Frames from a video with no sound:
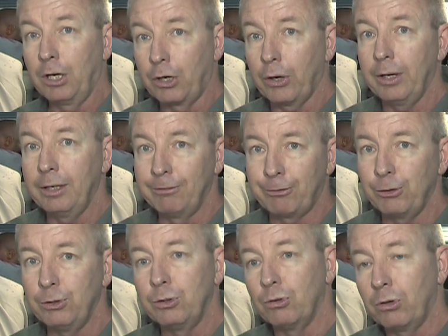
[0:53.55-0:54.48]
growing
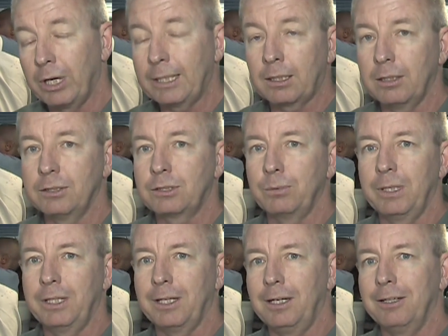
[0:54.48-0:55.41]
food right close to
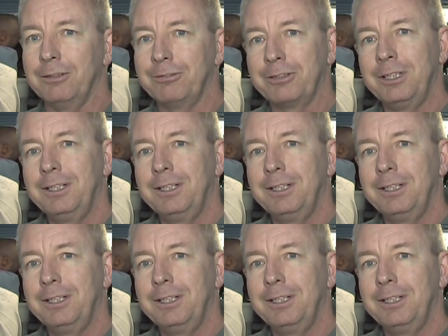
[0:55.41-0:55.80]
where they live.